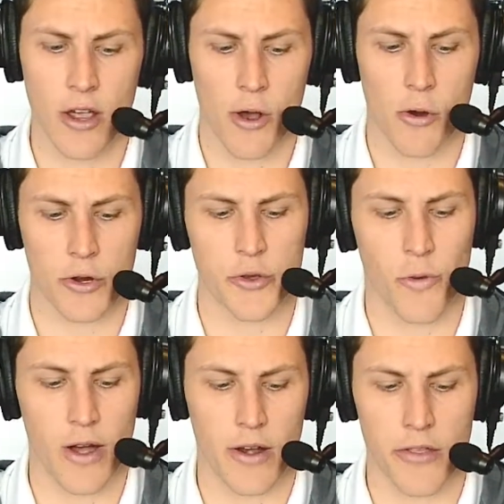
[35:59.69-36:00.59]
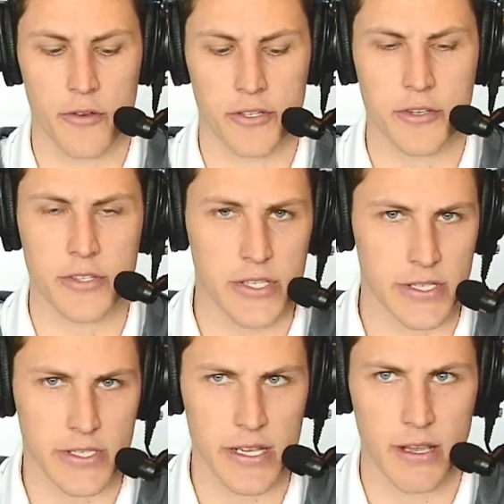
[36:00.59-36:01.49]
or you want other students to
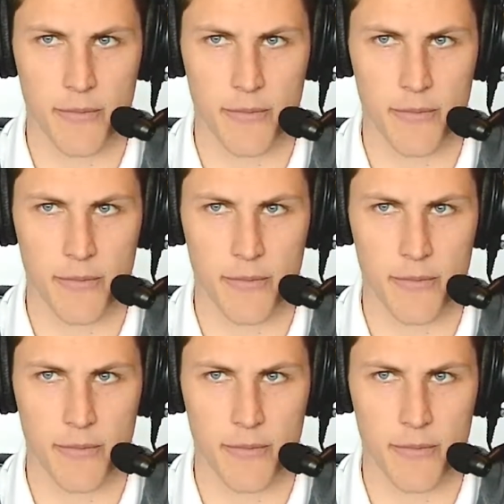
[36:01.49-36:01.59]
see it,